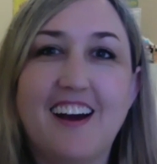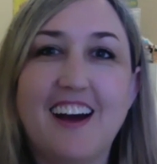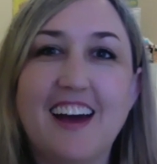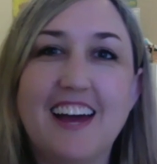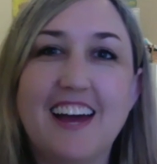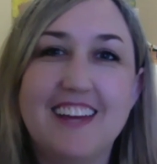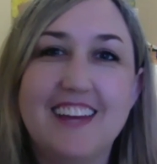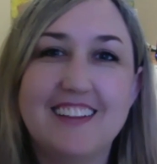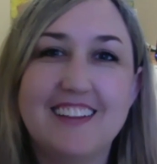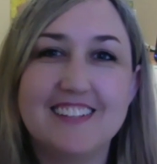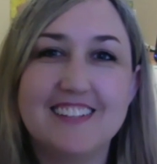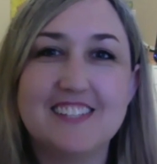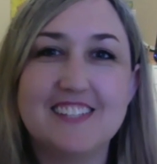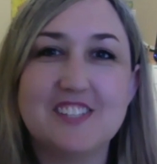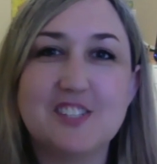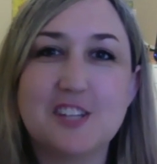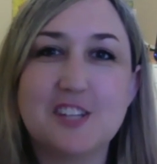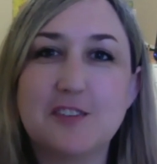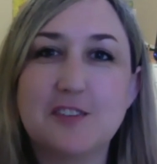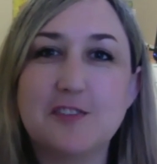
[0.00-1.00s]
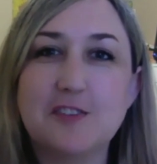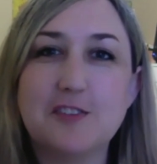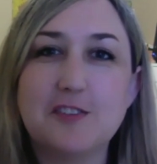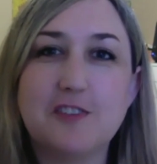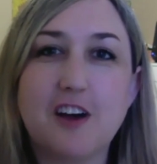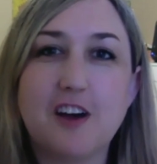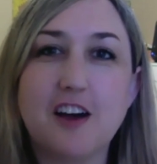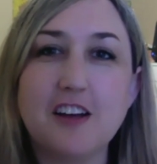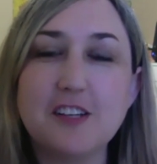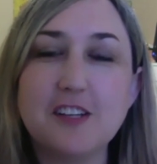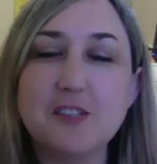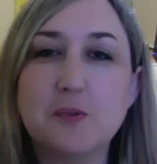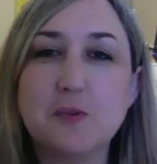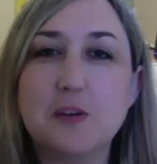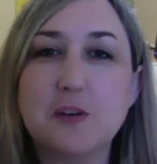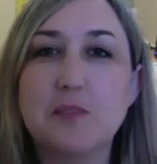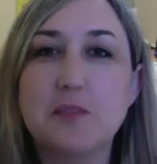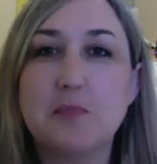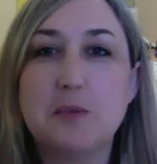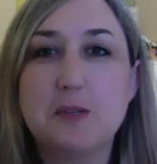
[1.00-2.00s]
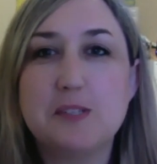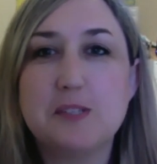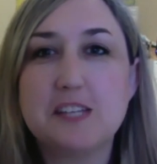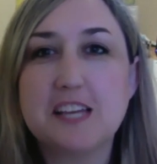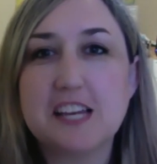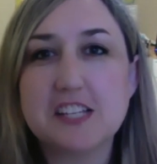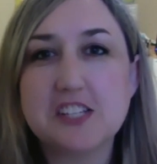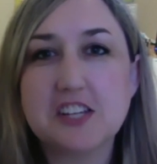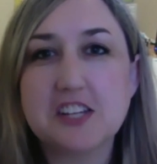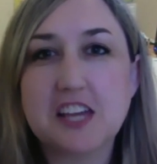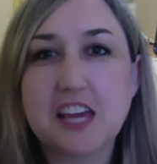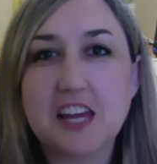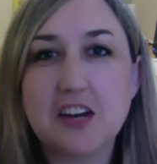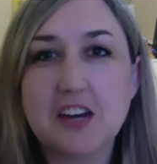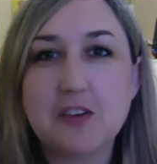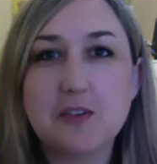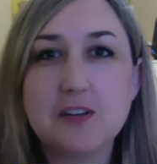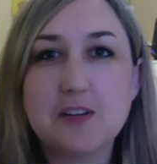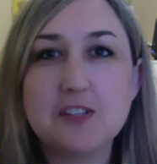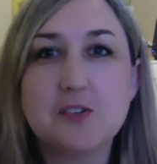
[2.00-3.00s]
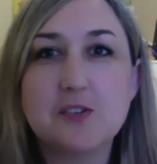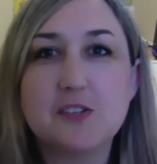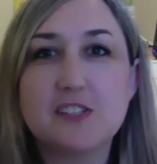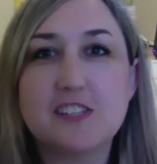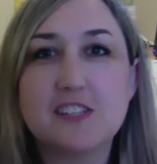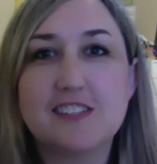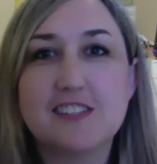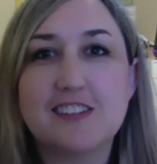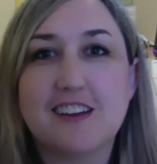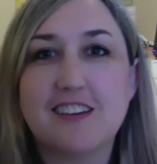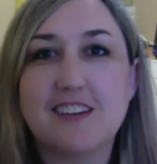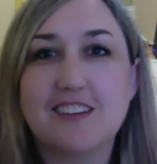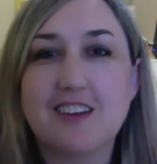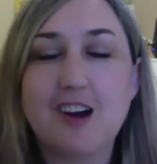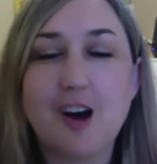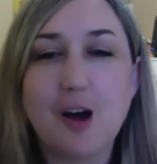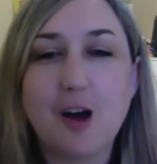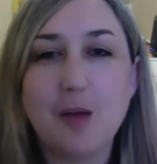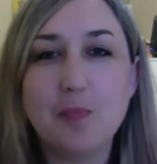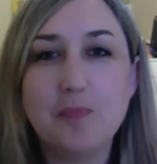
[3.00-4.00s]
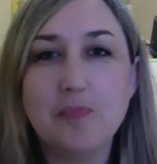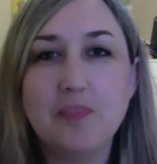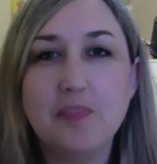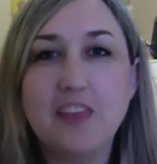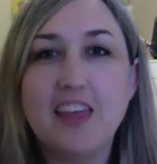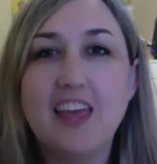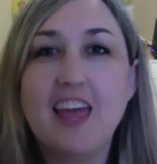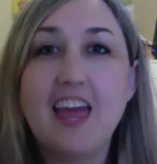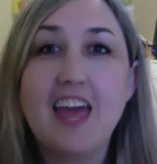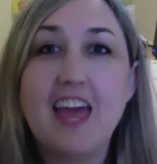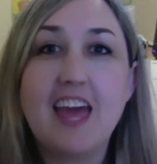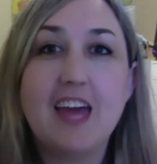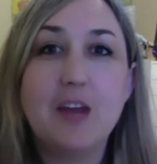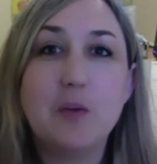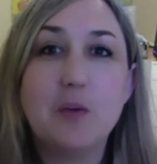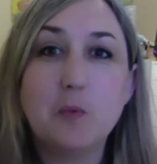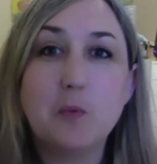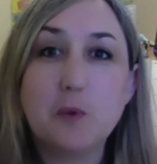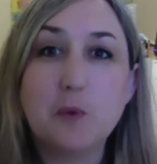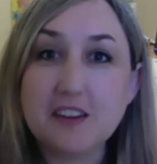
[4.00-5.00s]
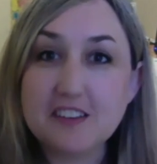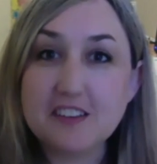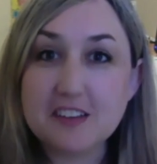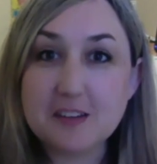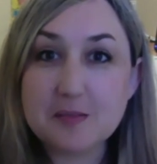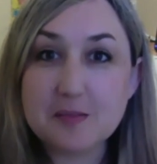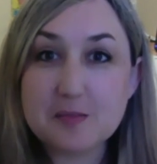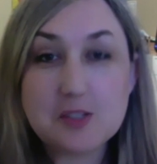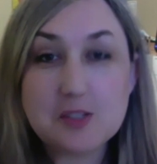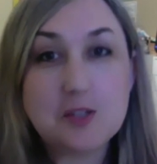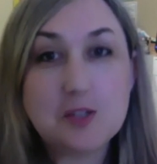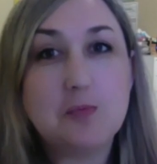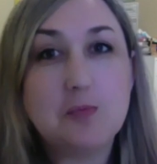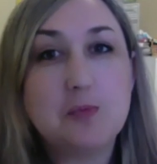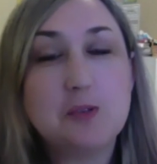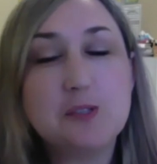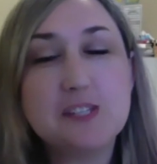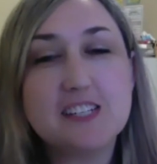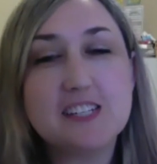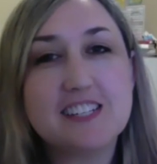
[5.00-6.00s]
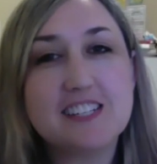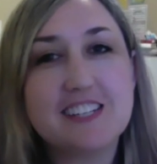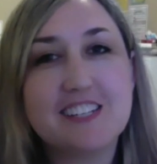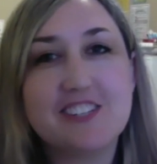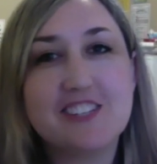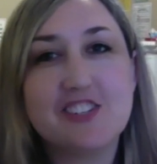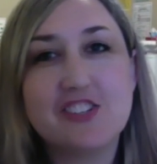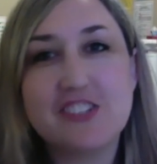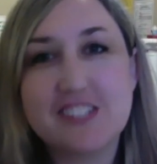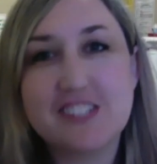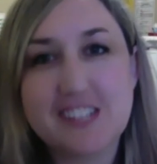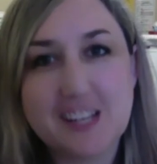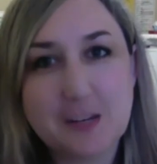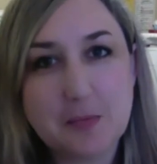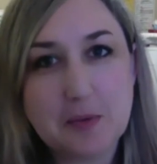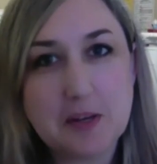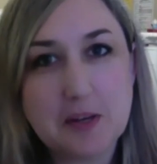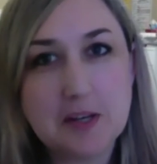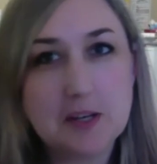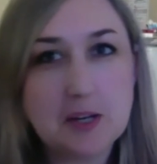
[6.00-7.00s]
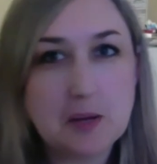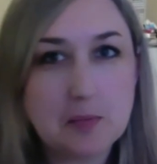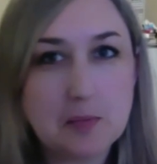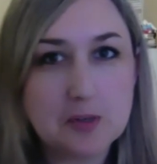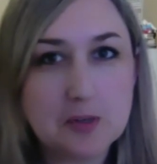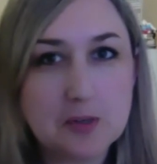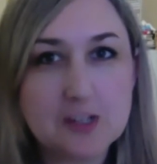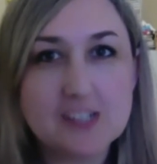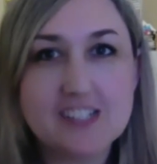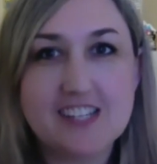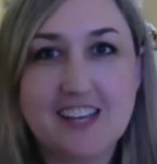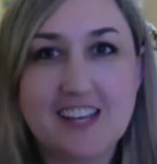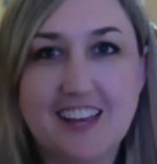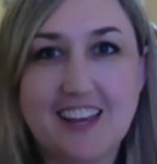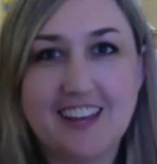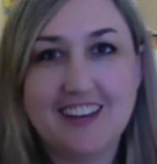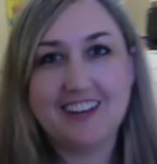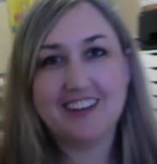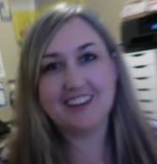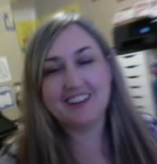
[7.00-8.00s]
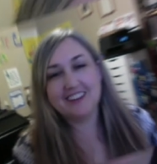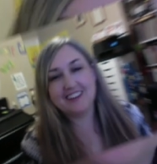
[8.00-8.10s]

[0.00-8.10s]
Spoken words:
Hi, this is Jennifer Fox with musiceducatorresources.com, and welcome to Music Teacher Tip number 10.